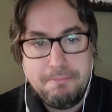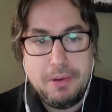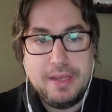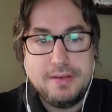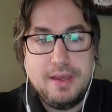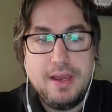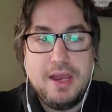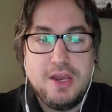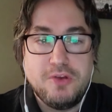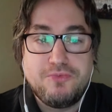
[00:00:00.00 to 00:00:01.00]

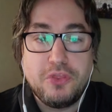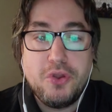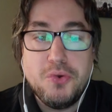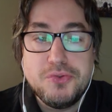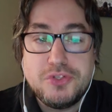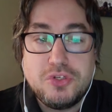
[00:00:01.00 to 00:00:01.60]
But for those